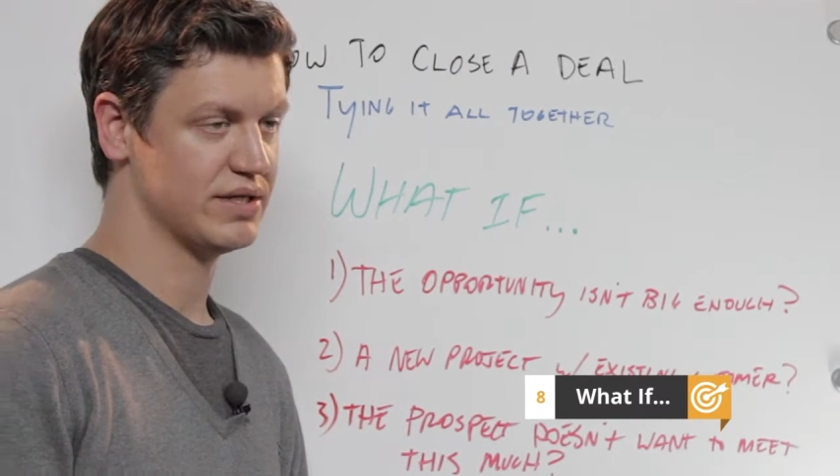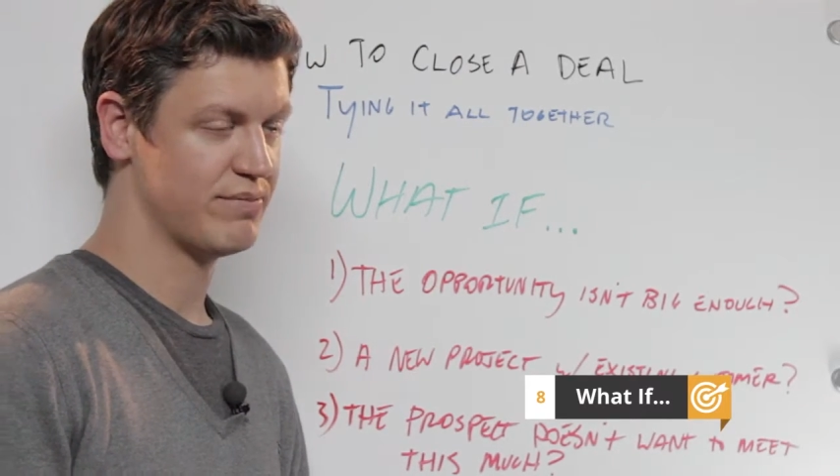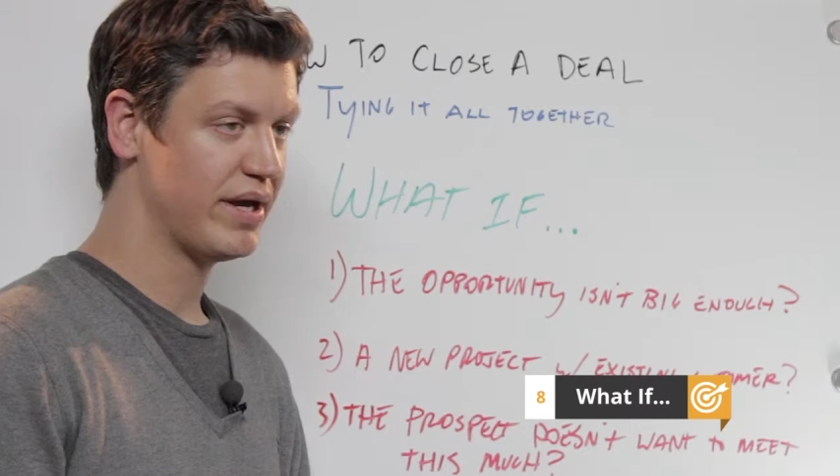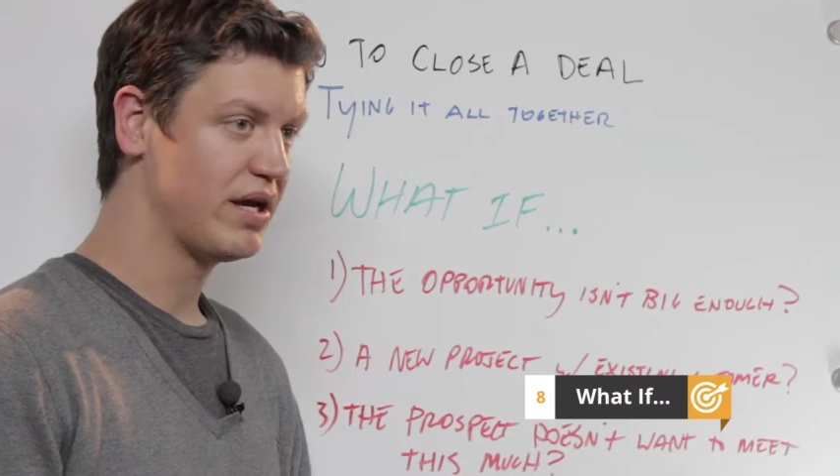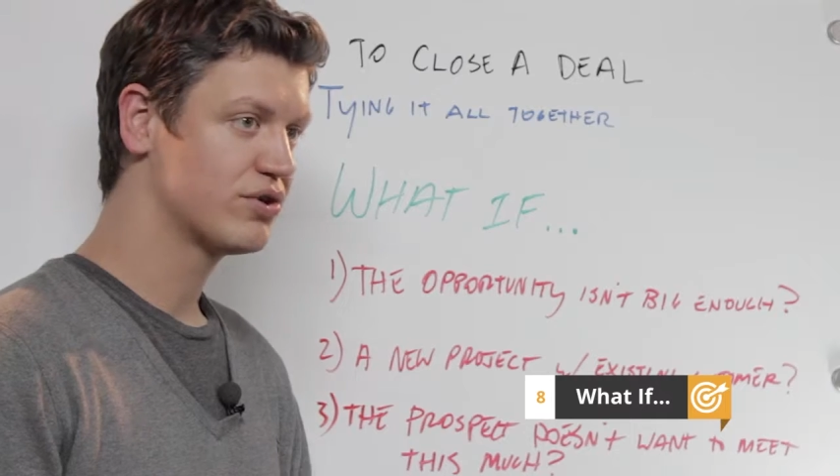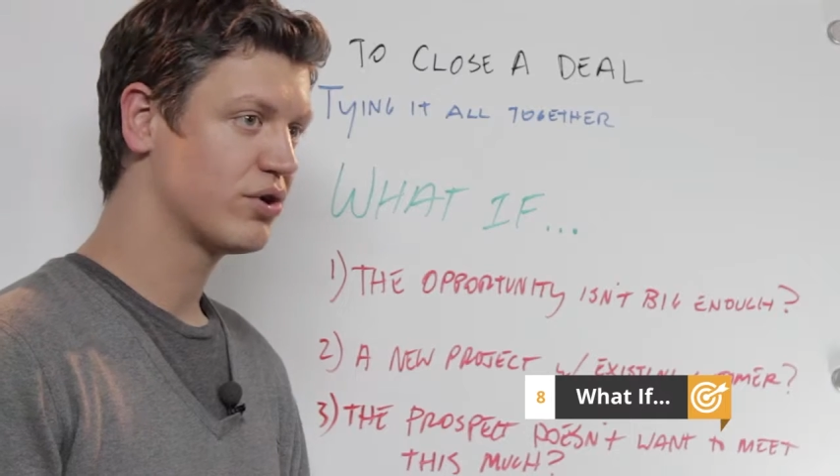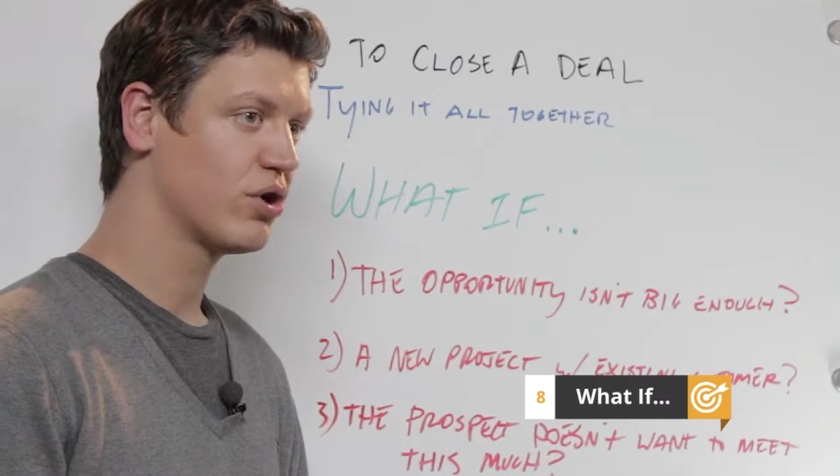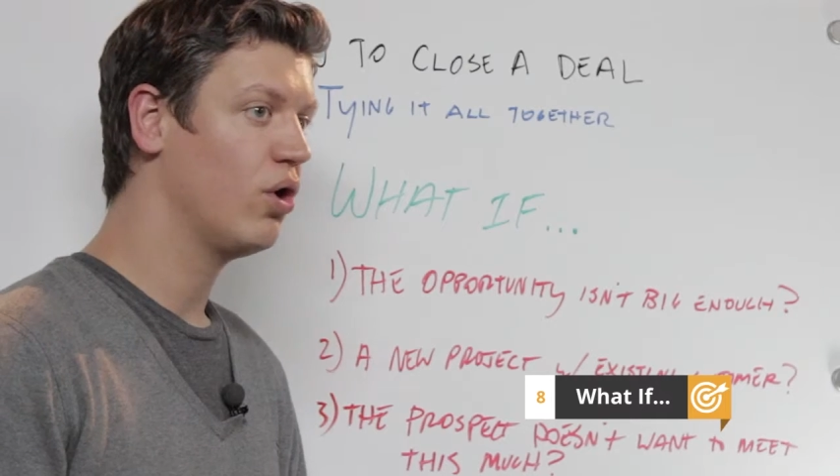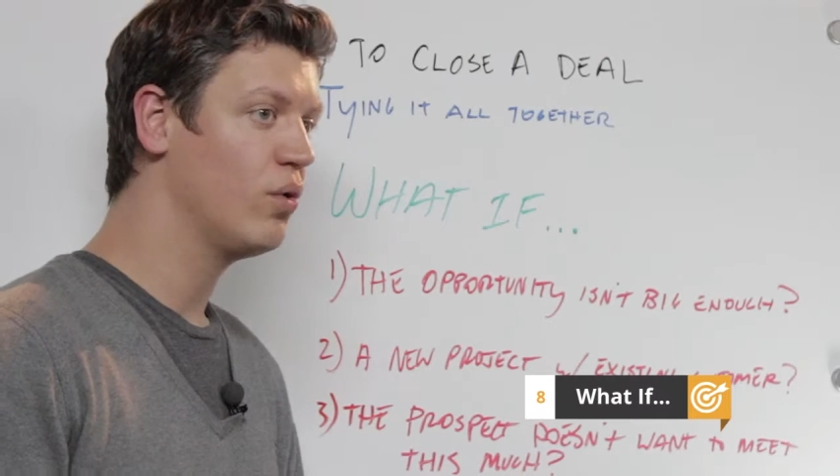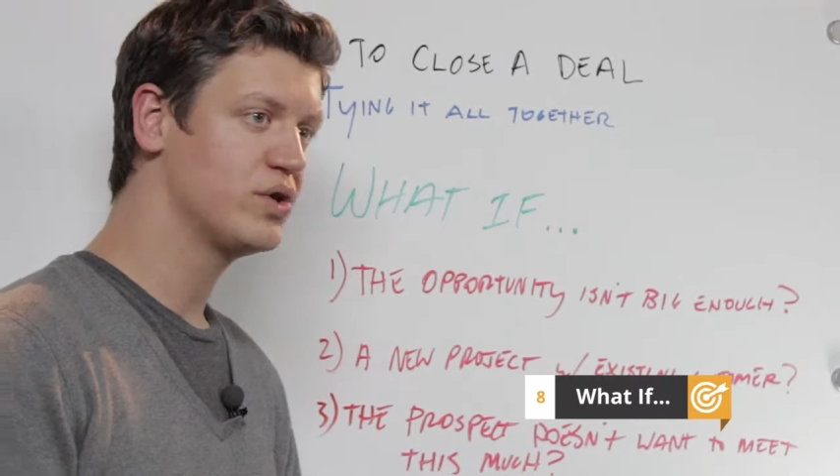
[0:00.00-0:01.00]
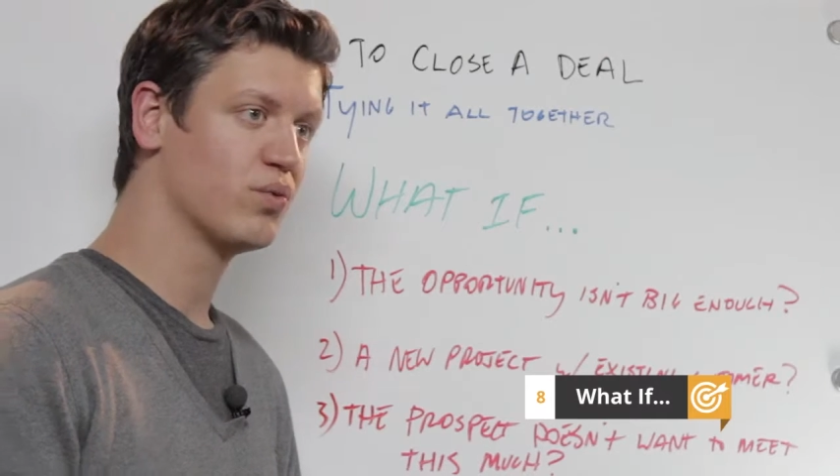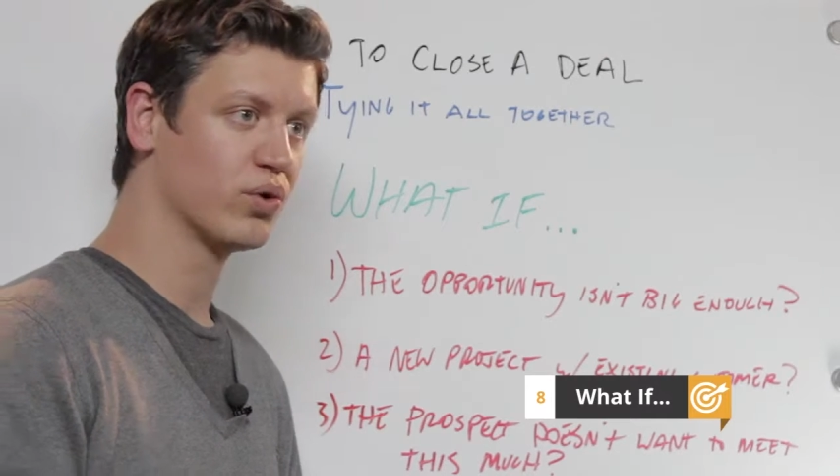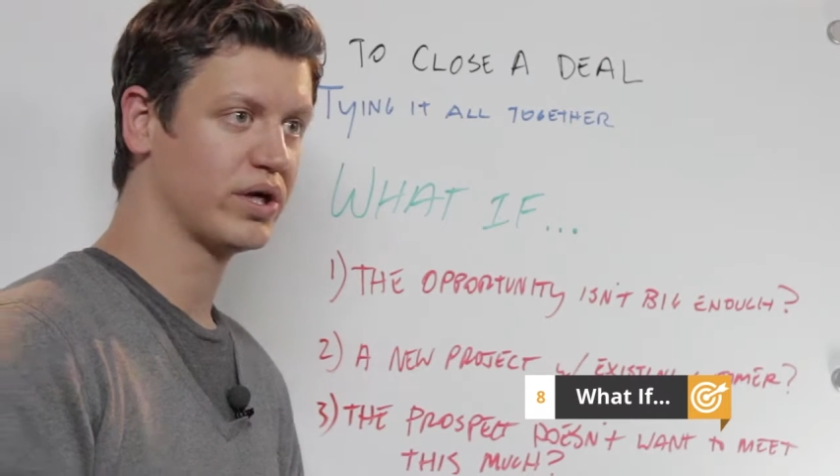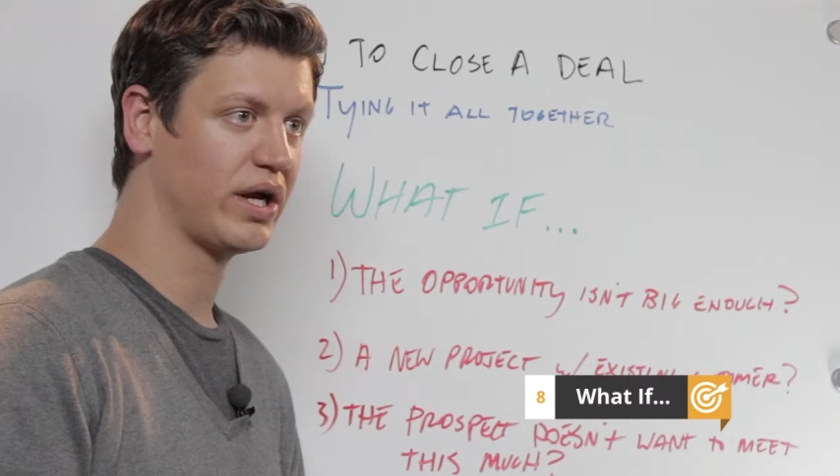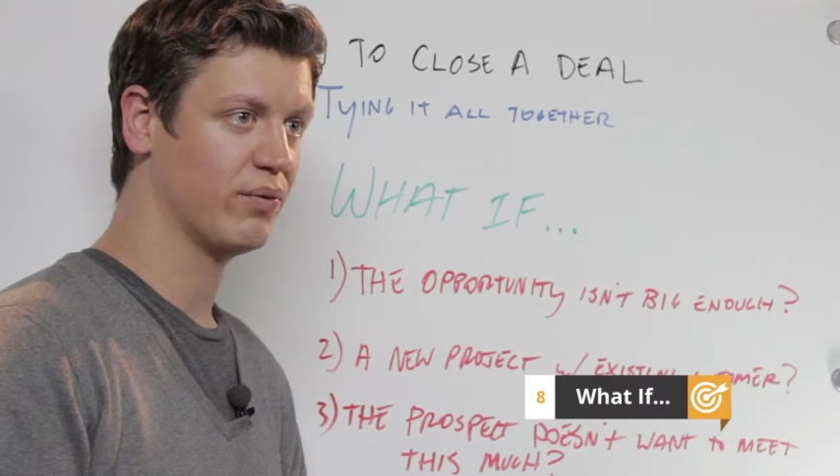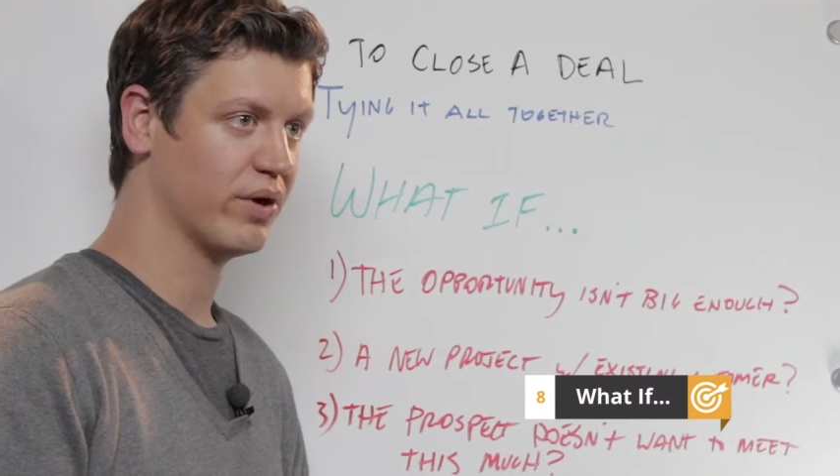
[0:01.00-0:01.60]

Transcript: is making sure you're always working